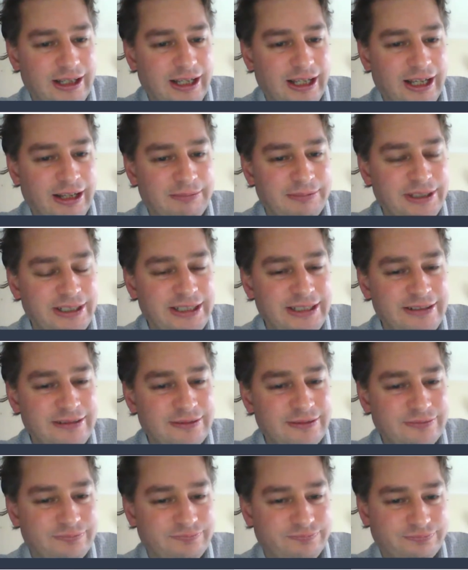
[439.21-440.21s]
I
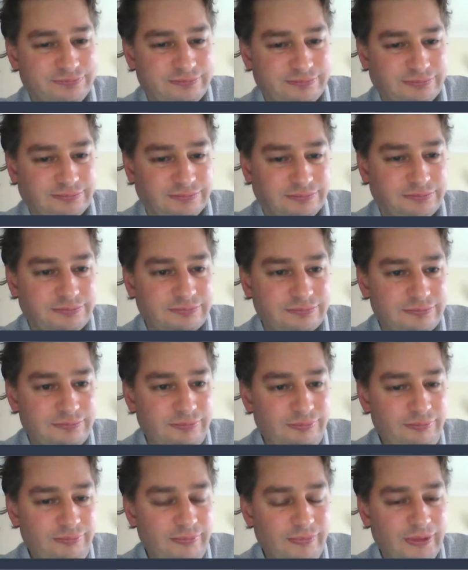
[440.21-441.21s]
mean,
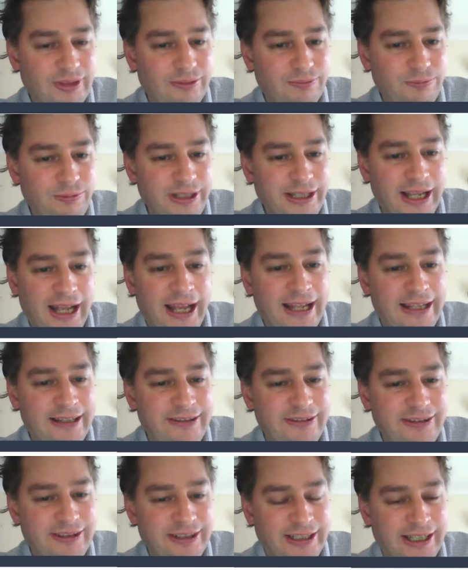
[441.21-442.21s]
we
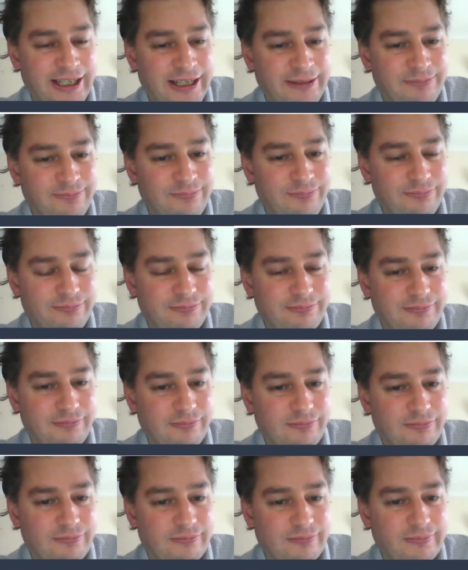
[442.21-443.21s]
had um,
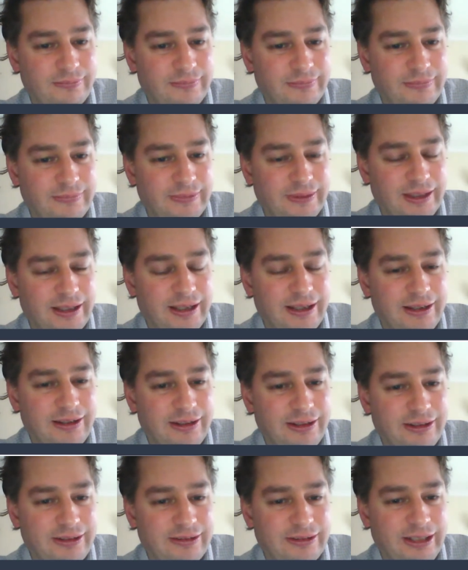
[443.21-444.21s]

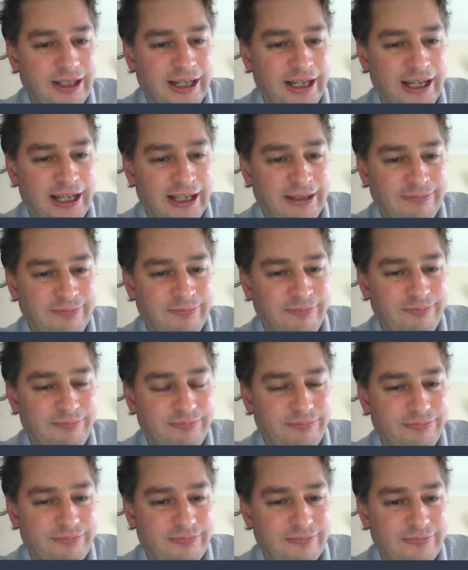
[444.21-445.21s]
um,
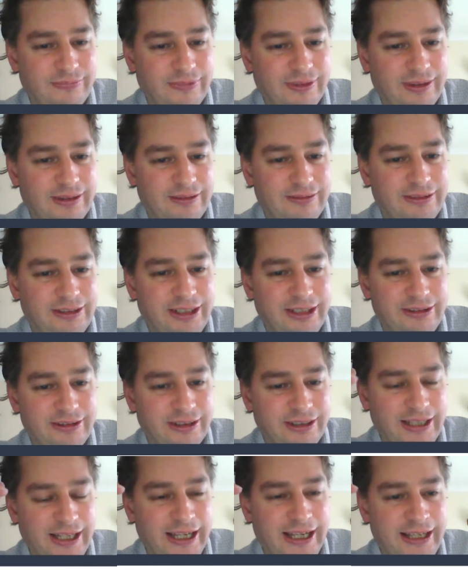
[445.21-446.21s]

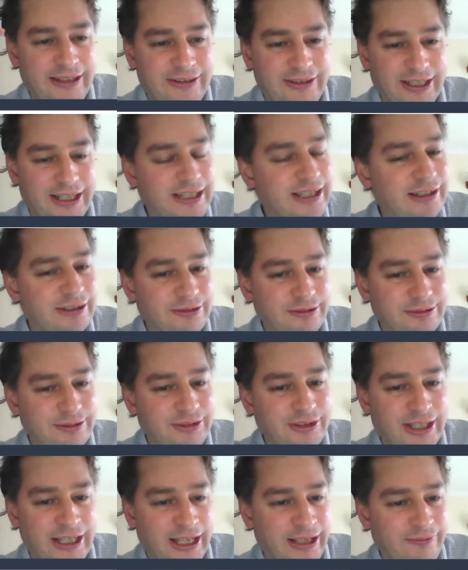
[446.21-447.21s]
the caretaker
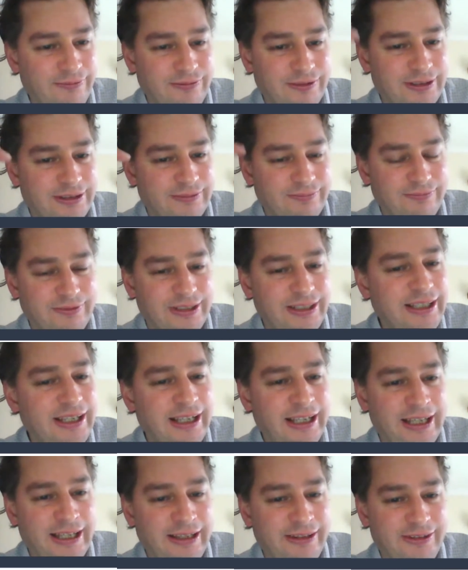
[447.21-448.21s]
was there for, for
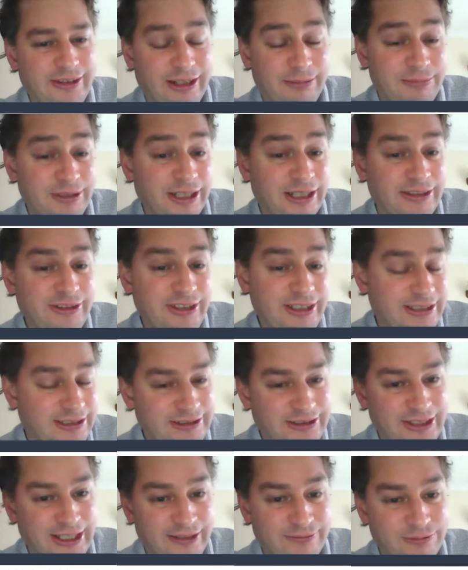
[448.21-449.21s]
years. I mean, I've
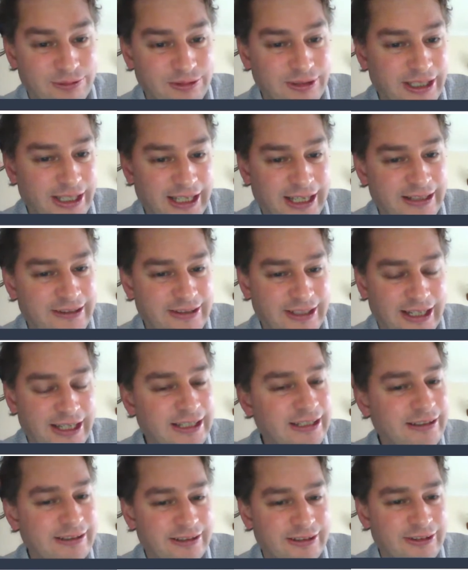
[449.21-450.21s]
seen several
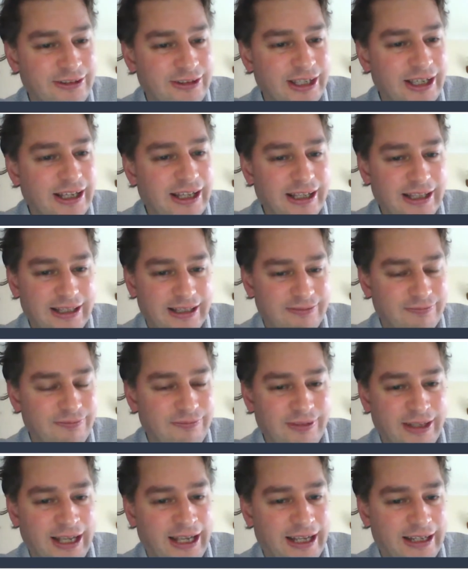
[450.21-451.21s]
caretakers, in
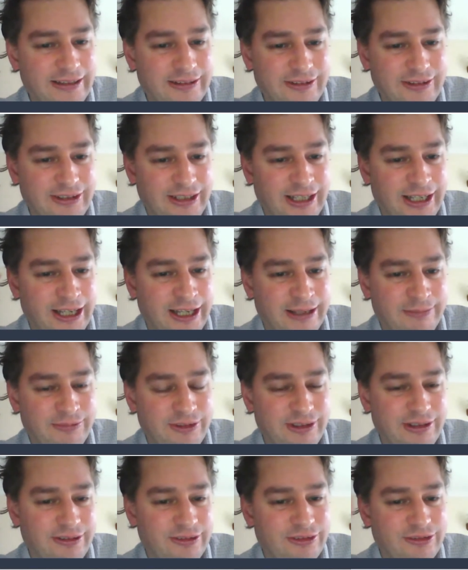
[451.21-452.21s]
fact. Um,
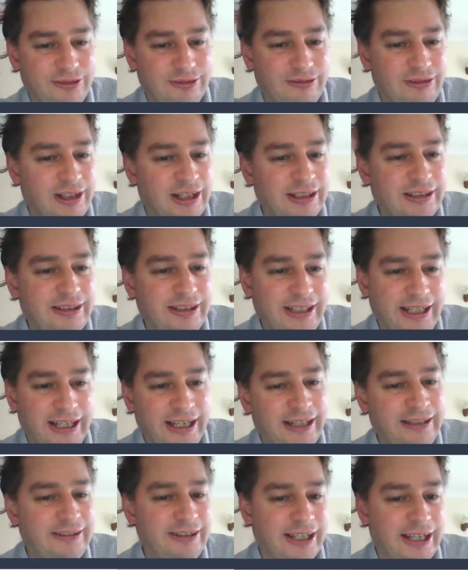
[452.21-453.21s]
so I was sort of like a
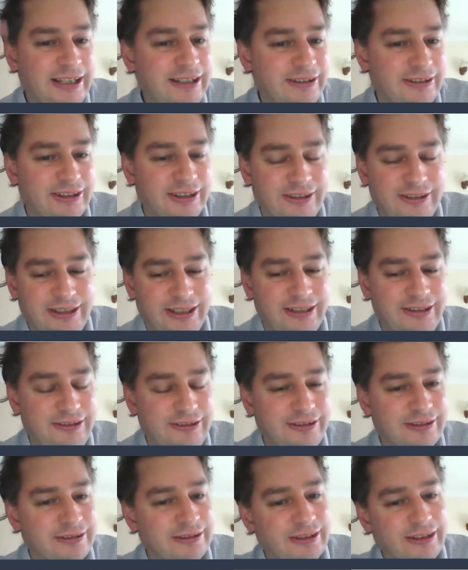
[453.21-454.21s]
caretaker's
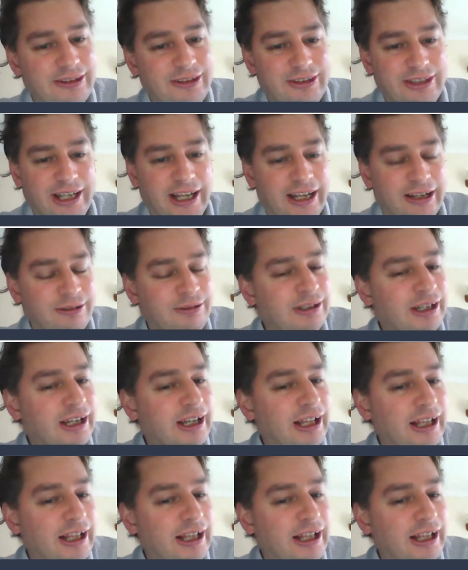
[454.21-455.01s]
assistant. So